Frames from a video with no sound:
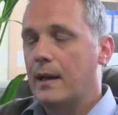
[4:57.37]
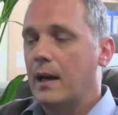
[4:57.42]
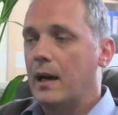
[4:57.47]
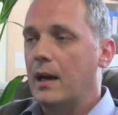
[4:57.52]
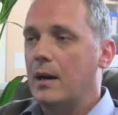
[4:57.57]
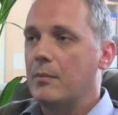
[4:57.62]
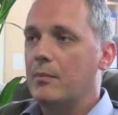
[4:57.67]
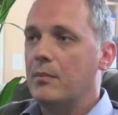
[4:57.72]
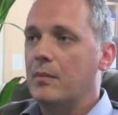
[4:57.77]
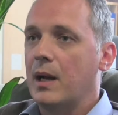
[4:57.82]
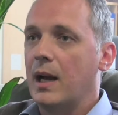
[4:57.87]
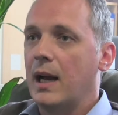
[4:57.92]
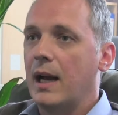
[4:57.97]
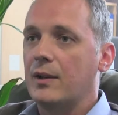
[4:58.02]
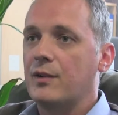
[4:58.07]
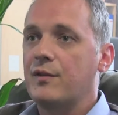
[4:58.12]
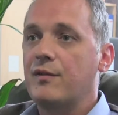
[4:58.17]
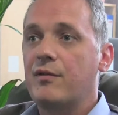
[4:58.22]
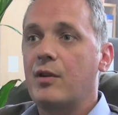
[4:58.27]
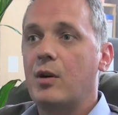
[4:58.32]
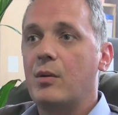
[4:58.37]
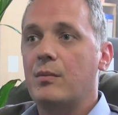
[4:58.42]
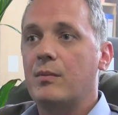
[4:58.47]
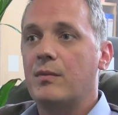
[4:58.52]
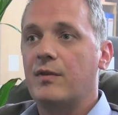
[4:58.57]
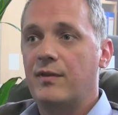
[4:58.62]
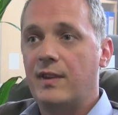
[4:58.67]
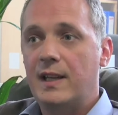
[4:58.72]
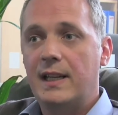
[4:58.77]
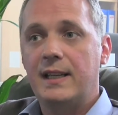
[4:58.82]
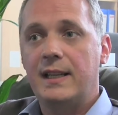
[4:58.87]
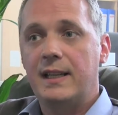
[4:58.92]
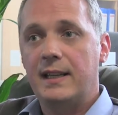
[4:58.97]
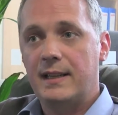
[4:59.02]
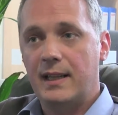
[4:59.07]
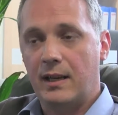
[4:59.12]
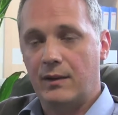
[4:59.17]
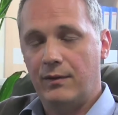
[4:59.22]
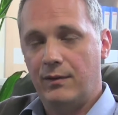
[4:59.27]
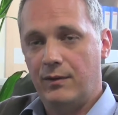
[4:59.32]
And from filling
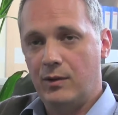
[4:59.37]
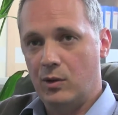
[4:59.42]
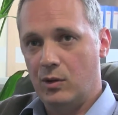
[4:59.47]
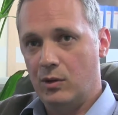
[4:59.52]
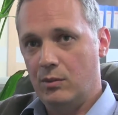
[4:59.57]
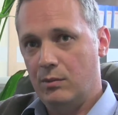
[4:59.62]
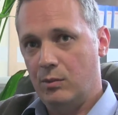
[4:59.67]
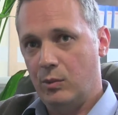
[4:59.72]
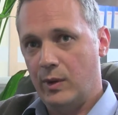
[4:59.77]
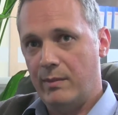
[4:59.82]
in that form,